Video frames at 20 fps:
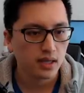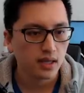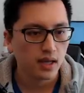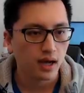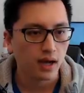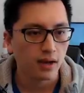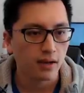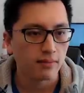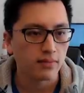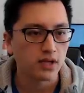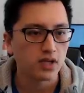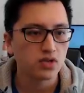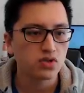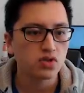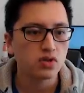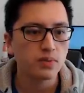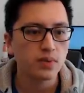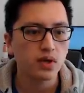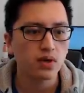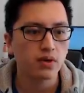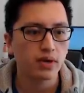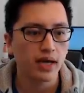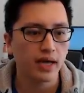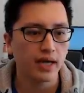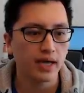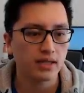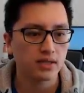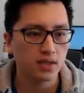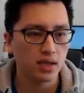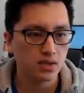It should be okay
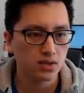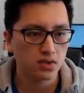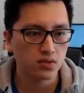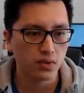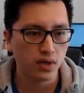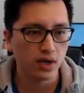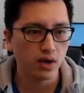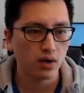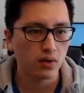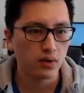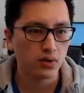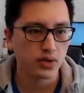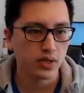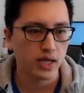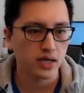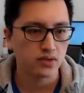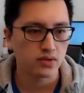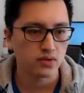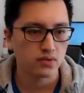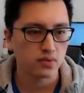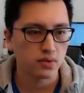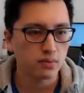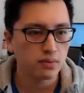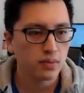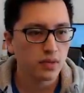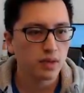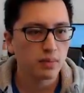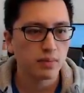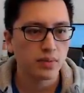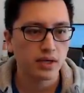as long as you run all the way to the edge of the room,
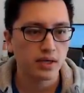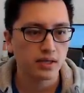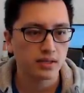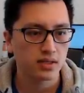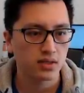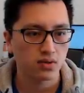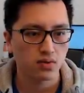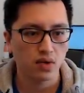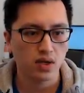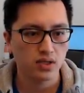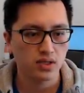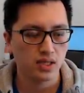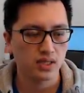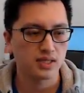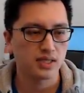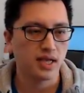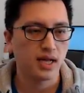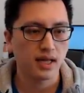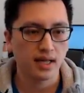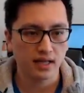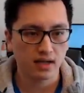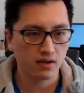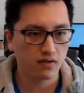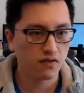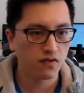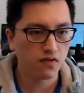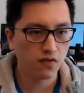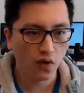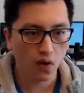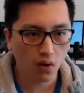because the crush, it's not like a
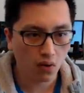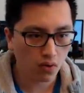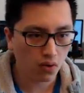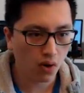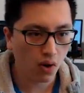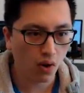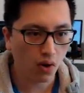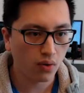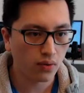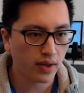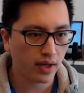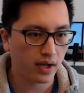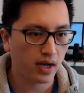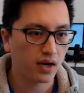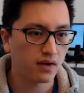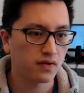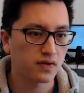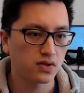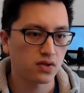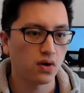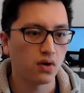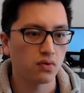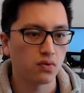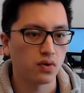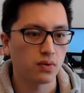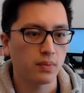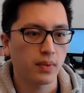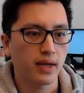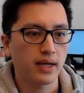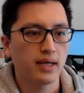full cone that covers the whole
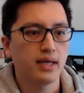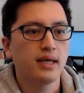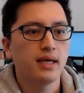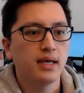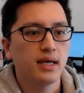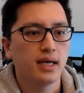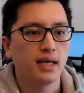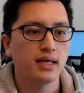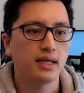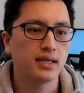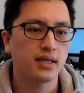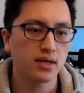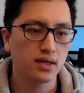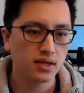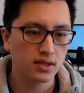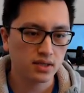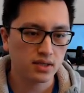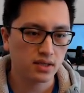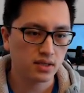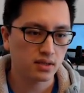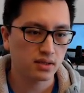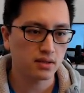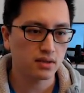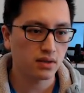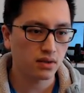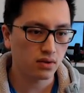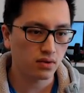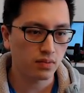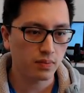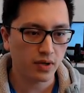room, right? There is a
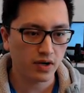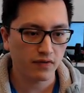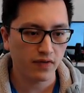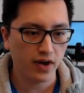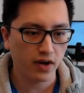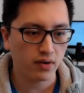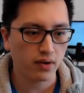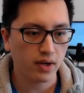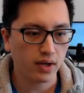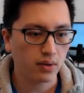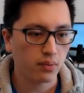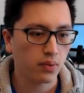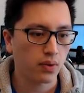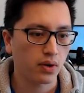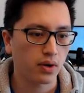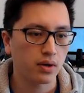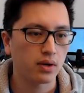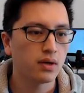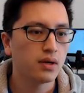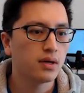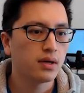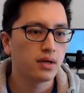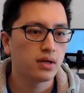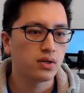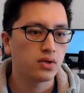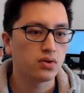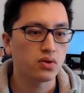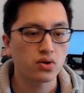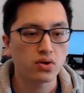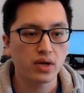little bit of area where
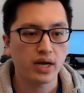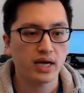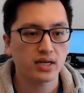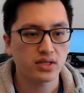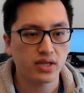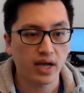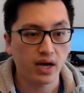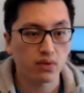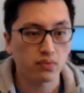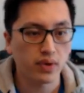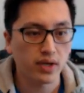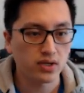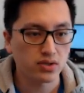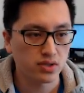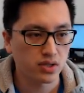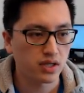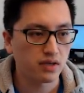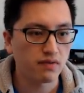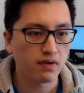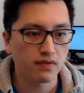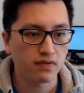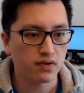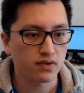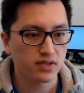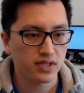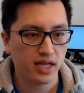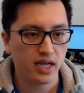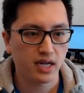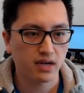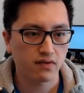you could actually outrange it even if you're
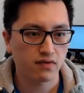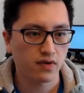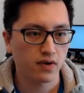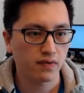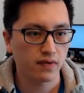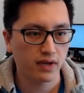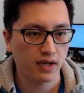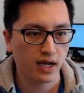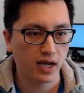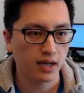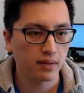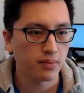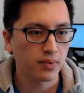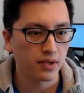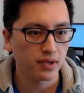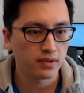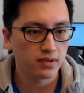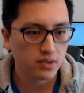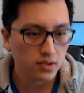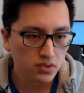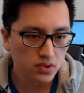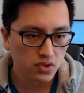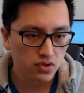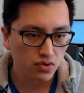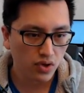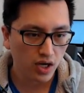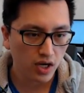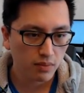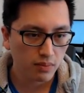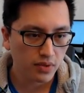standing in front of the guy, but just
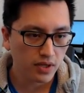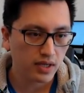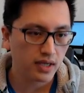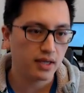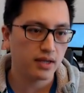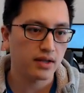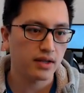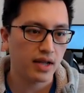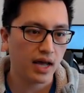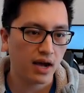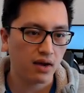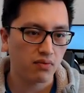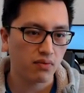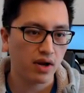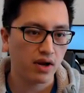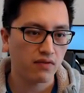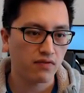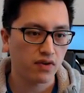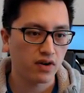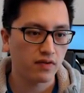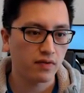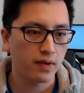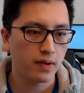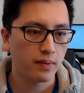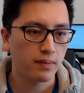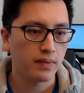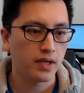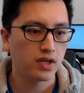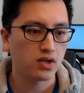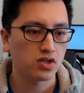try to be not right in front of
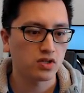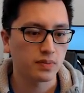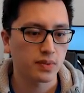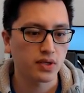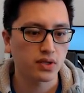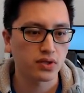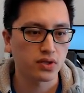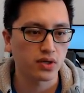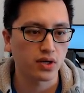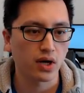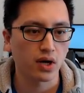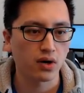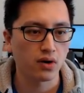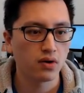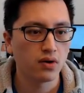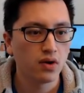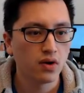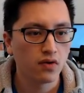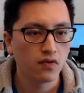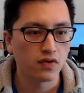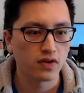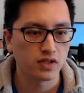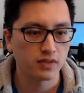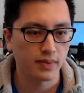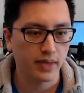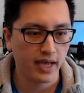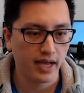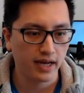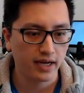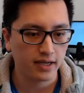him and you should be good to go for this
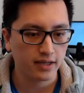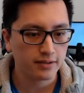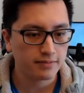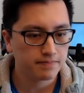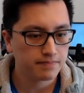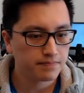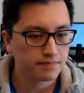mechanic.